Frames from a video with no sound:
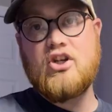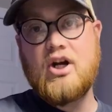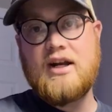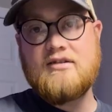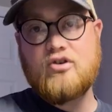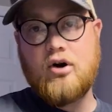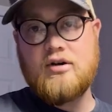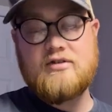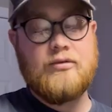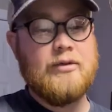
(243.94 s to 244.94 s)
Chinese
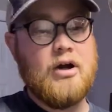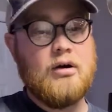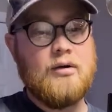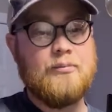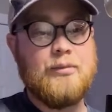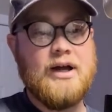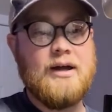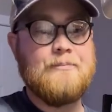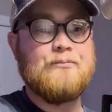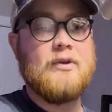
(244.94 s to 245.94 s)
cards from there,
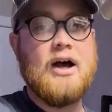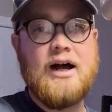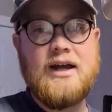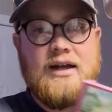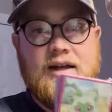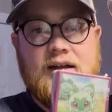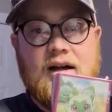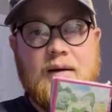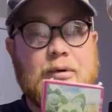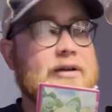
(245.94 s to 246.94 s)
but I
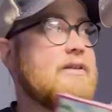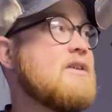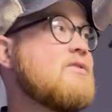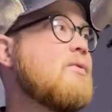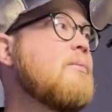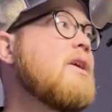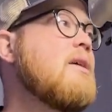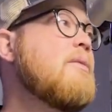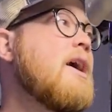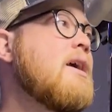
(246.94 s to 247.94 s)
bought this from
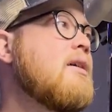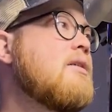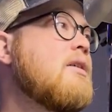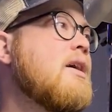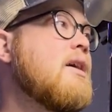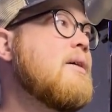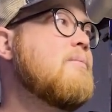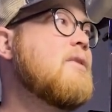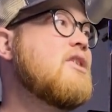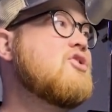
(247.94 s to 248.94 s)
eBay.
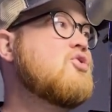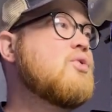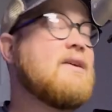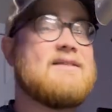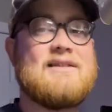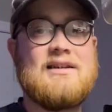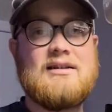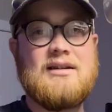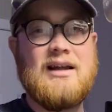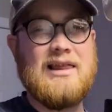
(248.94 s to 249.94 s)
I just trust
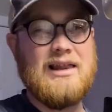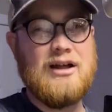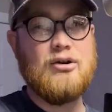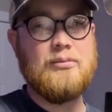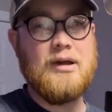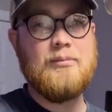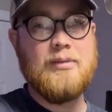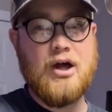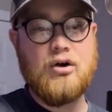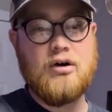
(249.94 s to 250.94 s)
it a little bit
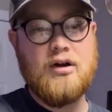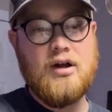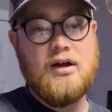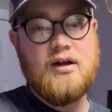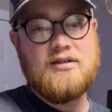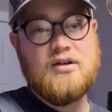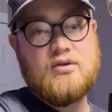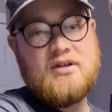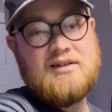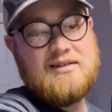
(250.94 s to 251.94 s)
better. So
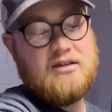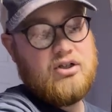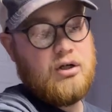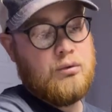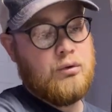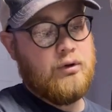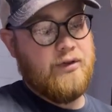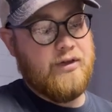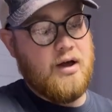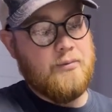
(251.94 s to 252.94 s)
just as a general rule of
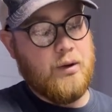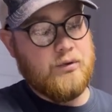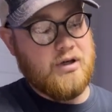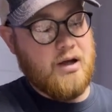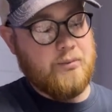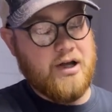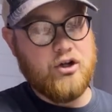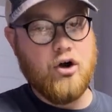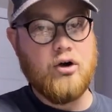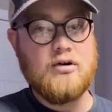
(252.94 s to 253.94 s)
thumb, I would not buy
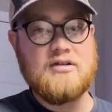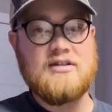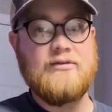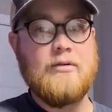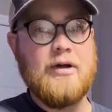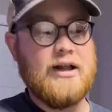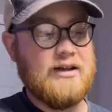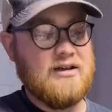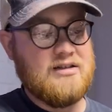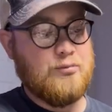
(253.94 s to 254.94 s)
cards from
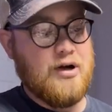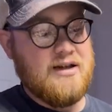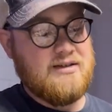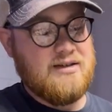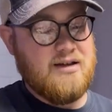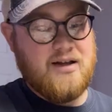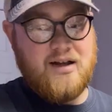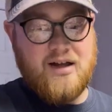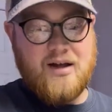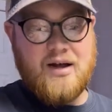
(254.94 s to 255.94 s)
AliExpress.
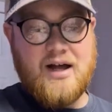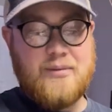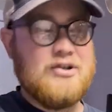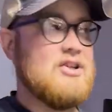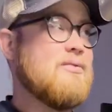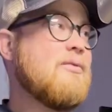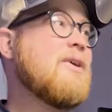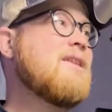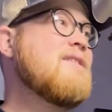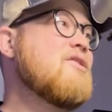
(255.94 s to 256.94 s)
But just for
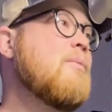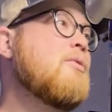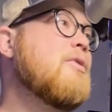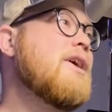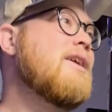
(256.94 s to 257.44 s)
fun, let's open one.